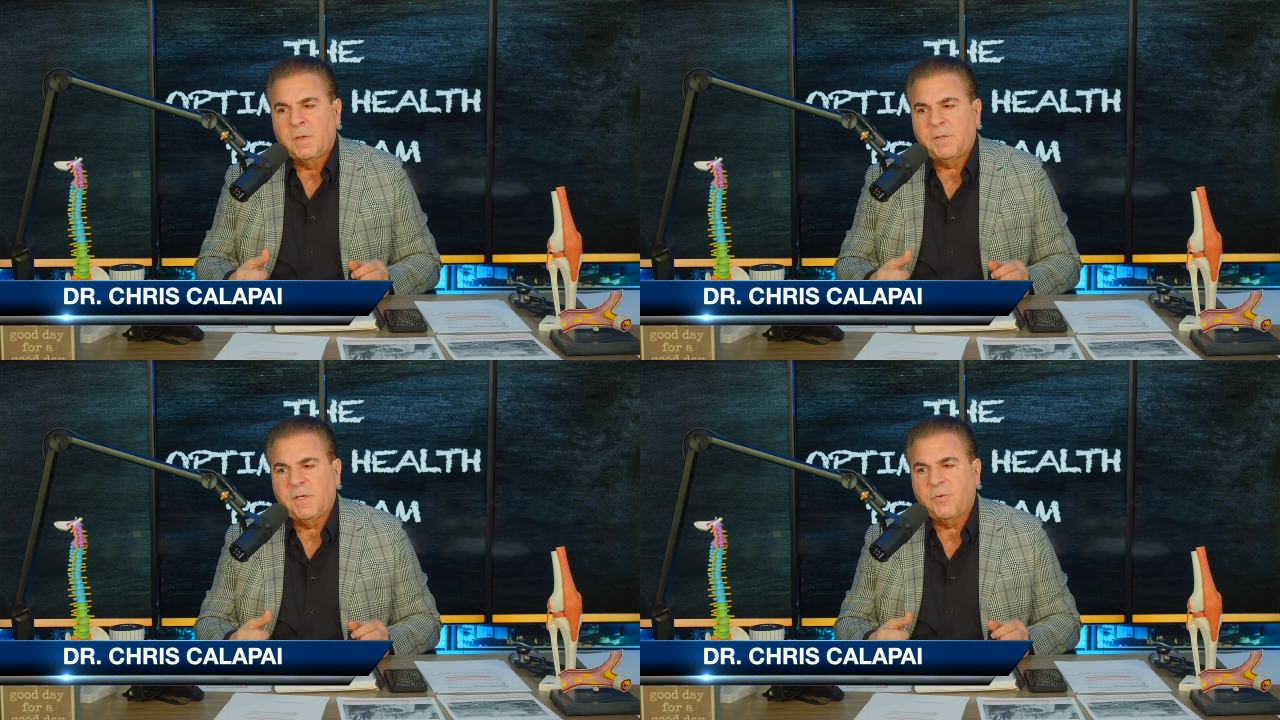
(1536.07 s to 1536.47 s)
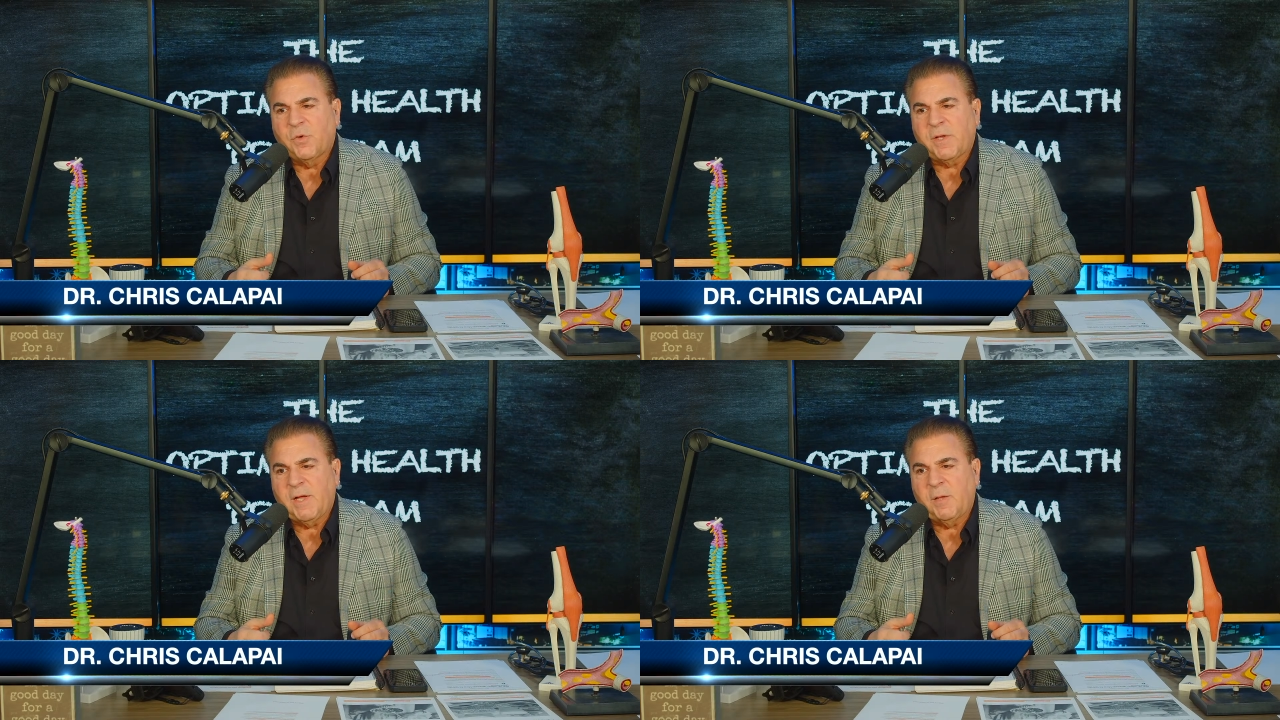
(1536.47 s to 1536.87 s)
didn't
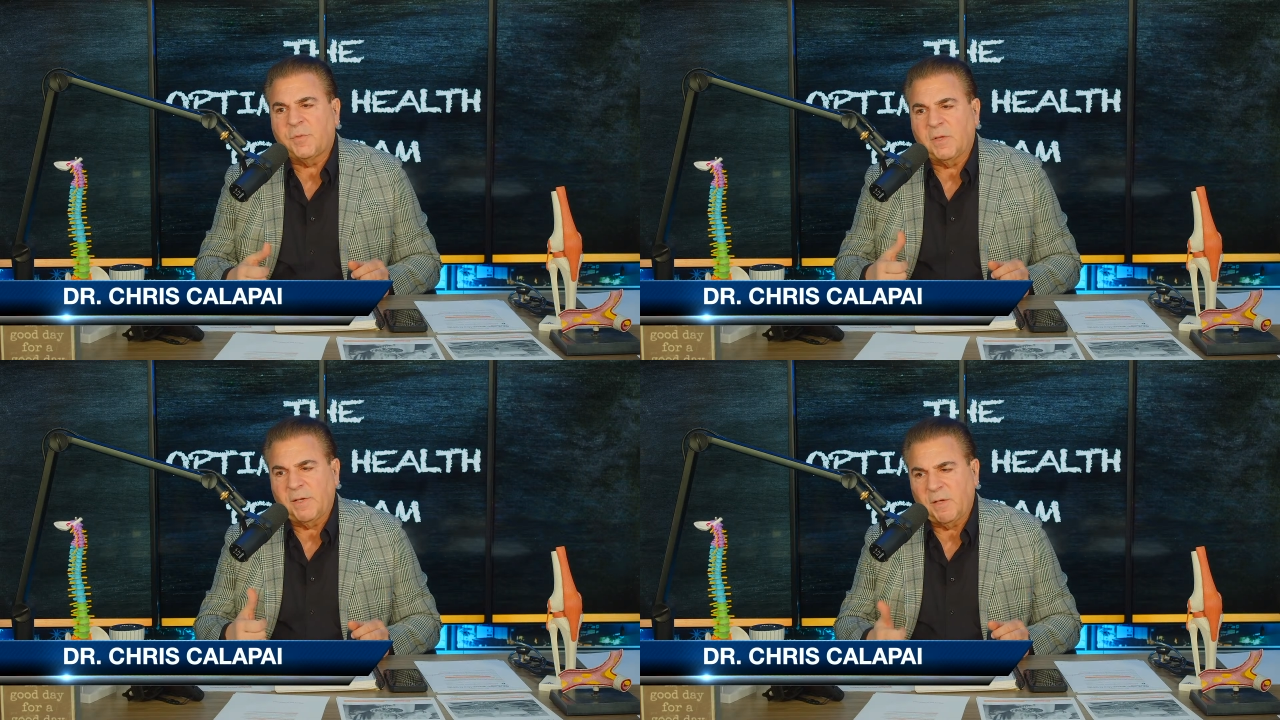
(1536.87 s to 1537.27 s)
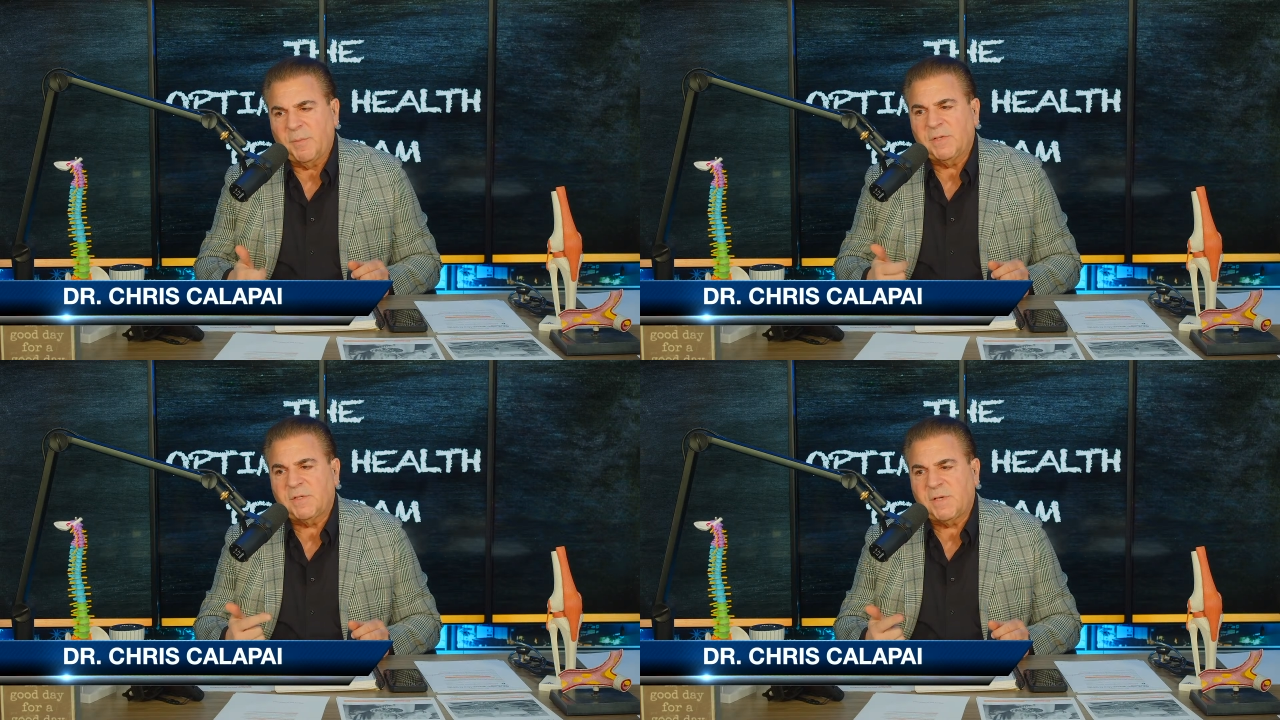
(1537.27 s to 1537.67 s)
really help the
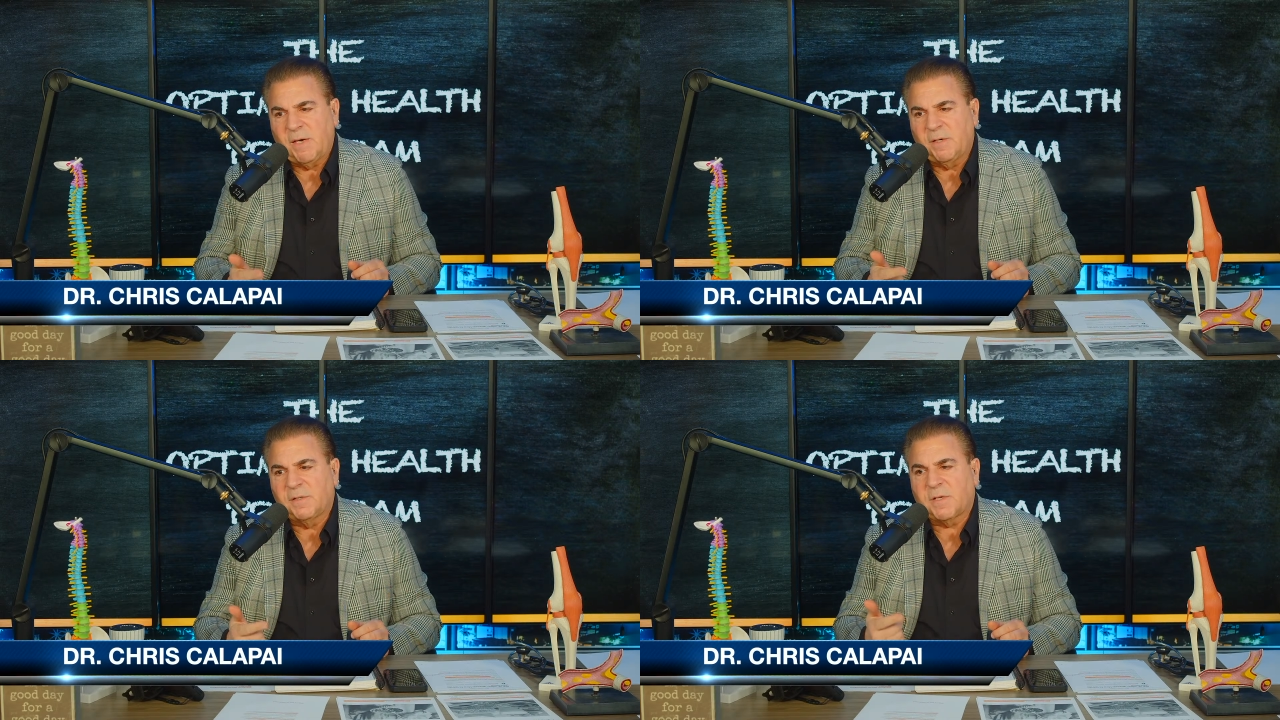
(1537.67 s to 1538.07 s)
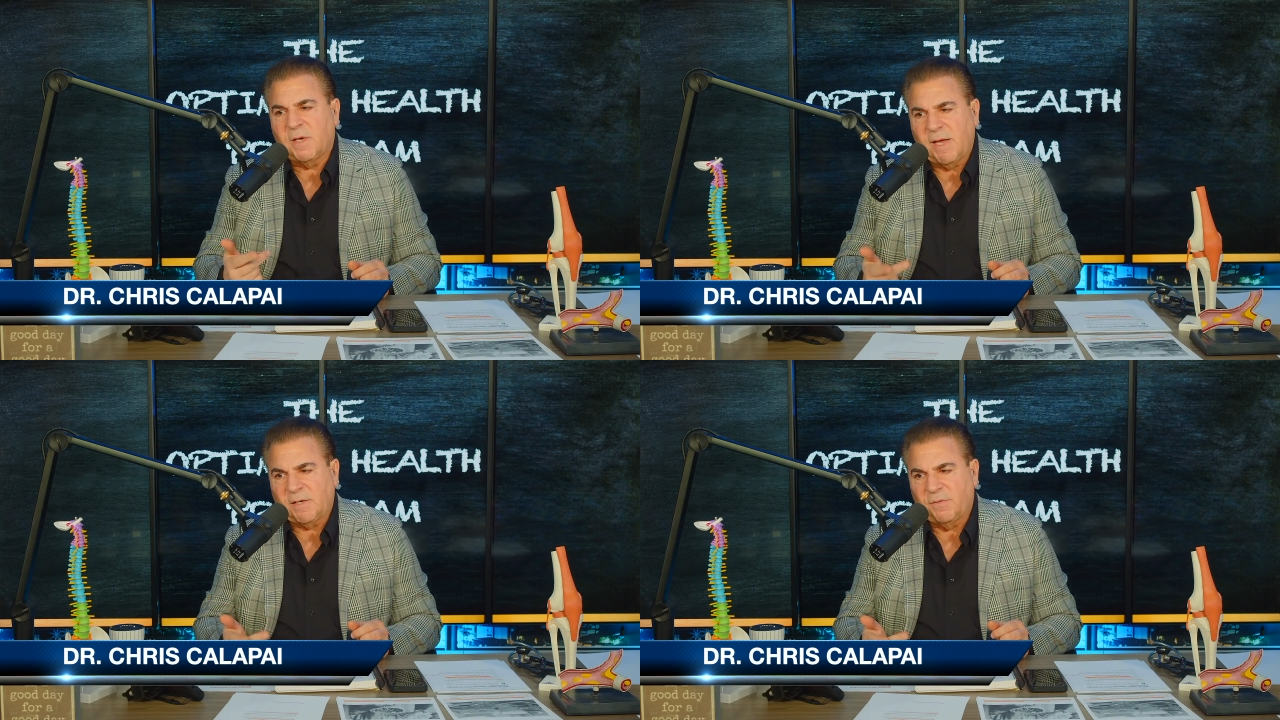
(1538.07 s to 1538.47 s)
ligaments, tendons,
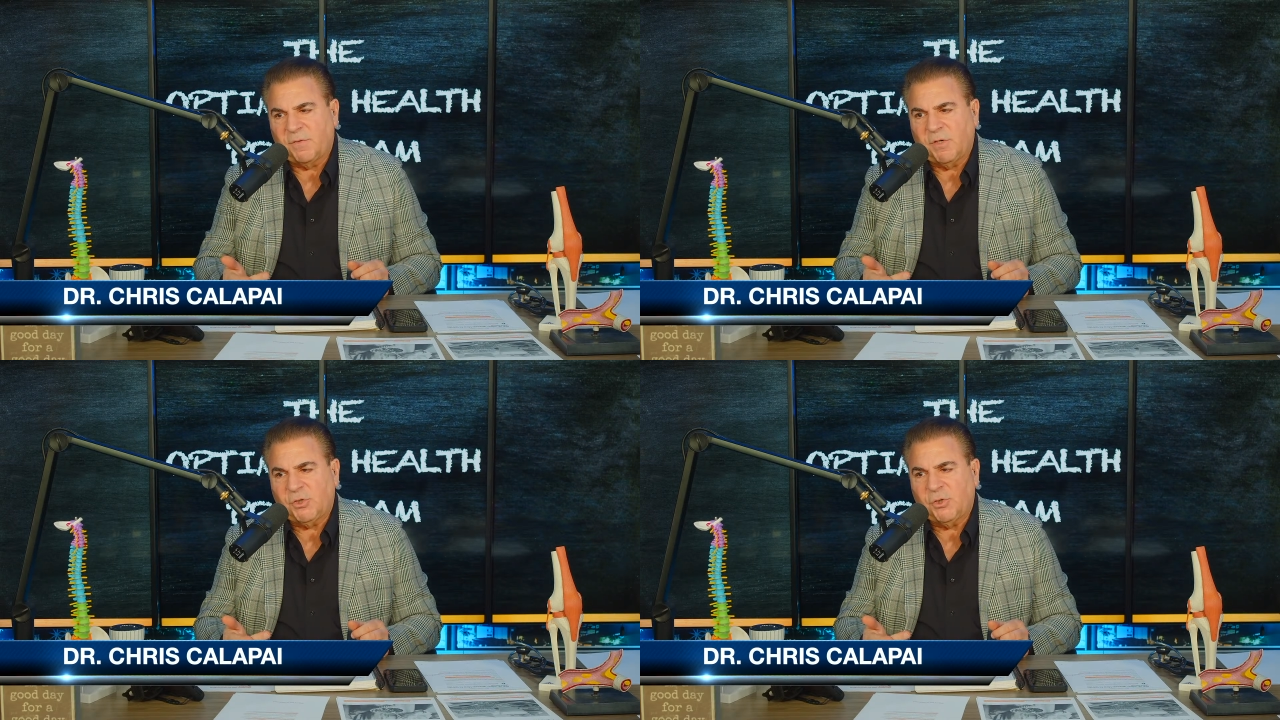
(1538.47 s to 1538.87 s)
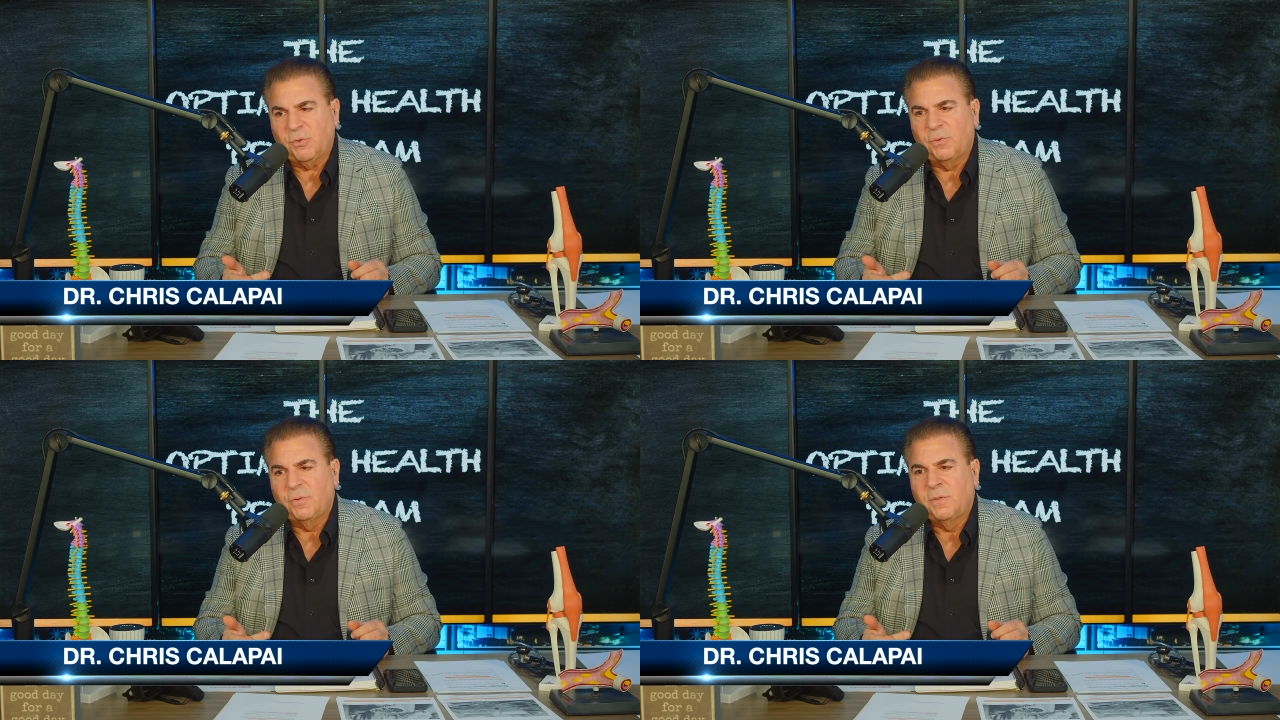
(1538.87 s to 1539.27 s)
connective tissue,